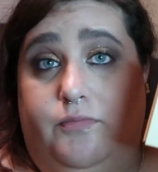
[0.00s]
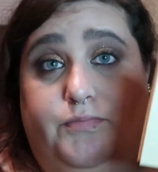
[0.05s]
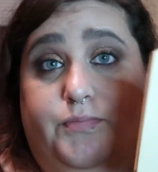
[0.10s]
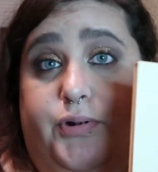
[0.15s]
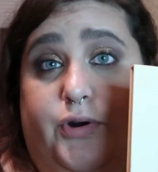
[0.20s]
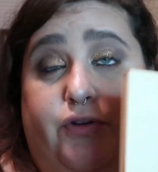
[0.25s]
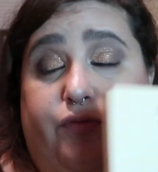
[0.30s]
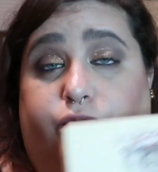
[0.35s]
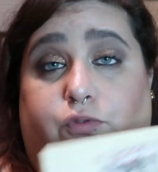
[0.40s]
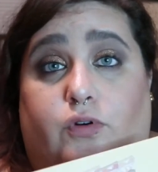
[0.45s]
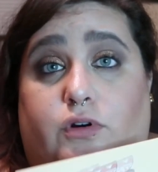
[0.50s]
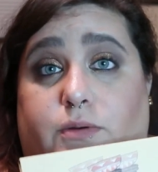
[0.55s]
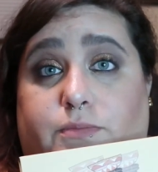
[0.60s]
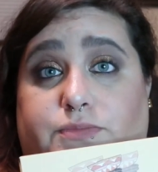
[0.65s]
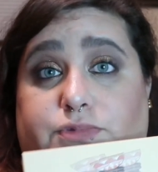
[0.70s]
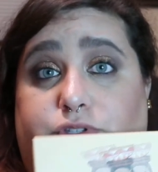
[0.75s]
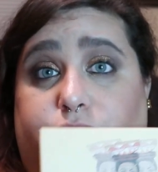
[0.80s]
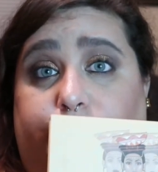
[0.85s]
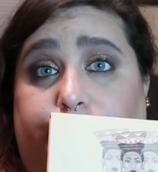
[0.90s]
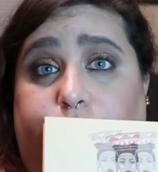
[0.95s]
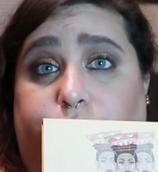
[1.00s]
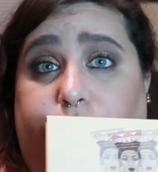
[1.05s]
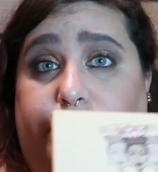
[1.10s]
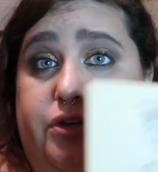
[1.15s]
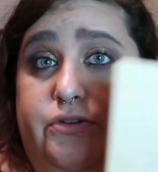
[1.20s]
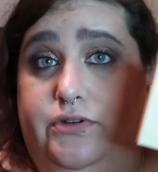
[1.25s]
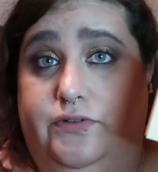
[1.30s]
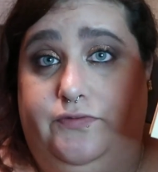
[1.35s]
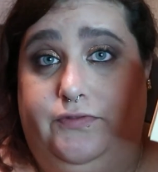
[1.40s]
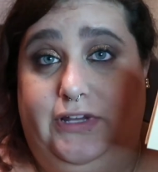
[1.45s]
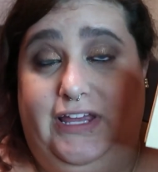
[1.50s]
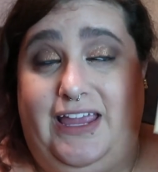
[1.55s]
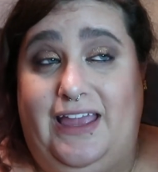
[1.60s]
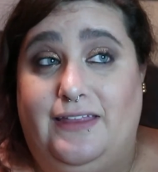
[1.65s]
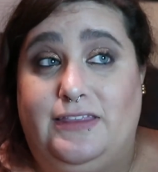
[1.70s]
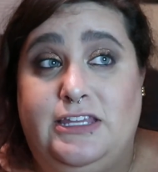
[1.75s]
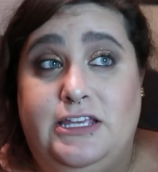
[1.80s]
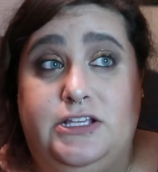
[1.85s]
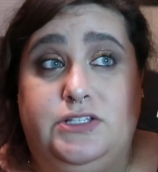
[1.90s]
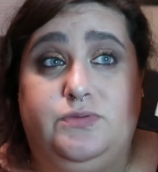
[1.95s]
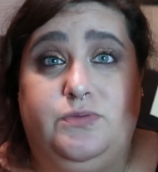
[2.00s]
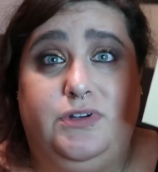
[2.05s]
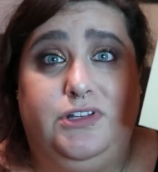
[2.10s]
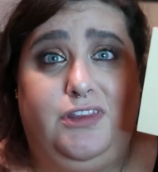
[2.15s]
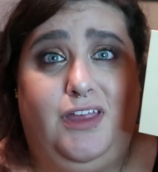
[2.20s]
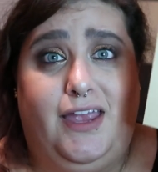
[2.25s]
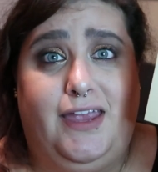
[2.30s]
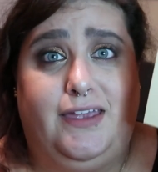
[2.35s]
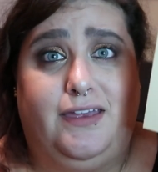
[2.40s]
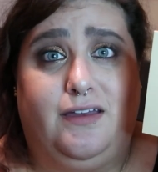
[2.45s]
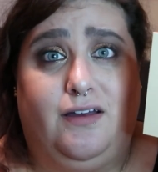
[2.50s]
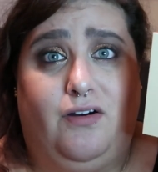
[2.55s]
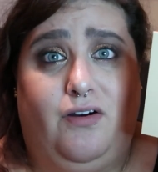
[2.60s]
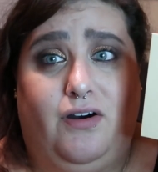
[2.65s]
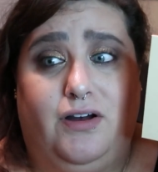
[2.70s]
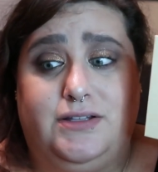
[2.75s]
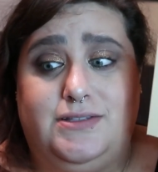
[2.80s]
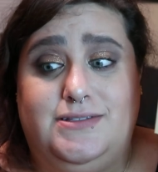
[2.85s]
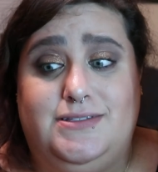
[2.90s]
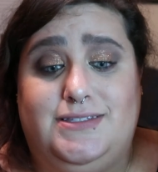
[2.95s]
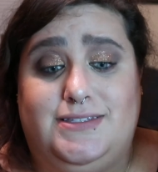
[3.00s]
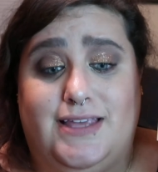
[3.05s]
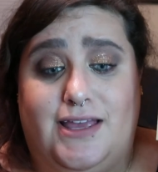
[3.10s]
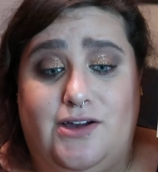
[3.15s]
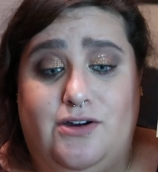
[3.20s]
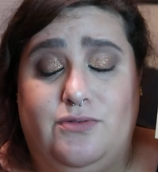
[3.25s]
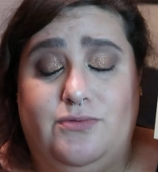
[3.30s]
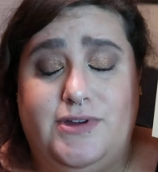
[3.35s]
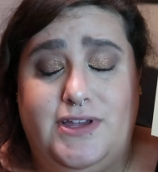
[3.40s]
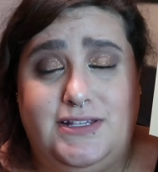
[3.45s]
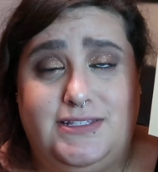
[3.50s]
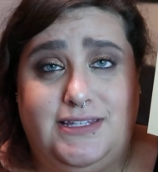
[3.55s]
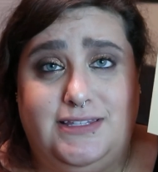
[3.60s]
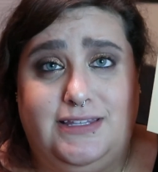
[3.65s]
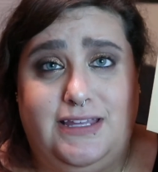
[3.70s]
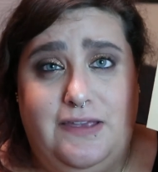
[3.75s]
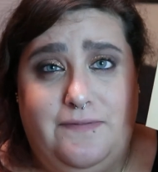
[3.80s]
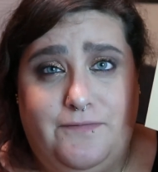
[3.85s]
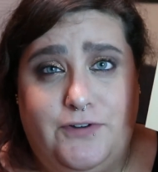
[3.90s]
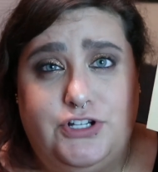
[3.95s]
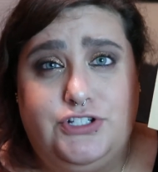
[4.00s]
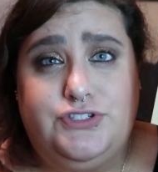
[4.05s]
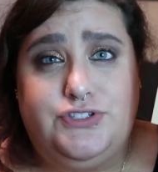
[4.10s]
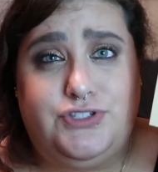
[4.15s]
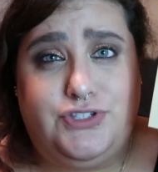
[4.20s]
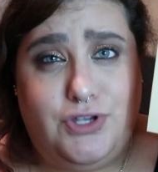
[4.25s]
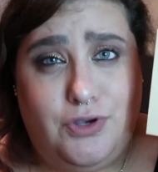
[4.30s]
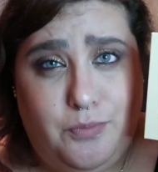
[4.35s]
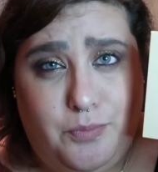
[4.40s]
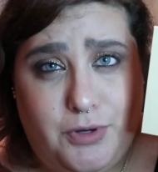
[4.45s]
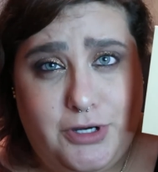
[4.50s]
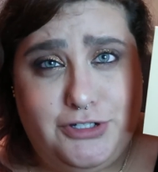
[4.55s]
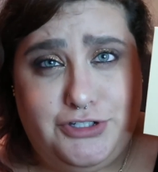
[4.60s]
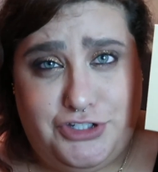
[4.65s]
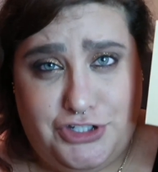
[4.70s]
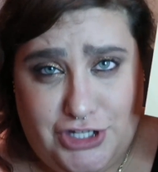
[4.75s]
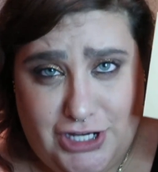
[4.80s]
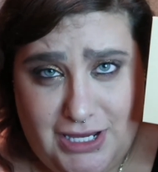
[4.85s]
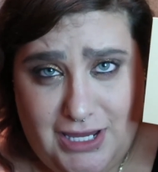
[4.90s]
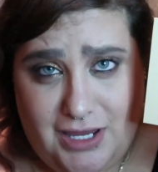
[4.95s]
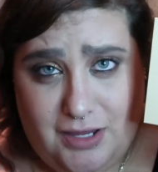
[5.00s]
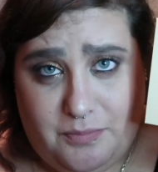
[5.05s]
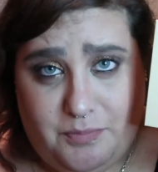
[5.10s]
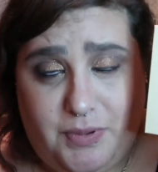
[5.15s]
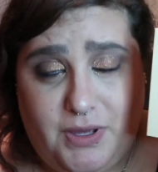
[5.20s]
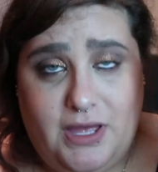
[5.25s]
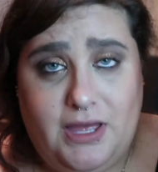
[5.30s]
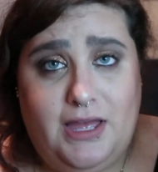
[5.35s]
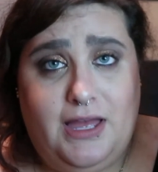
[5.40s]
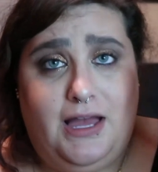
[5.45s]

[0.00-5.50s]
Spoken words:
performs beautifully. And these were like on sale recently for super cheap.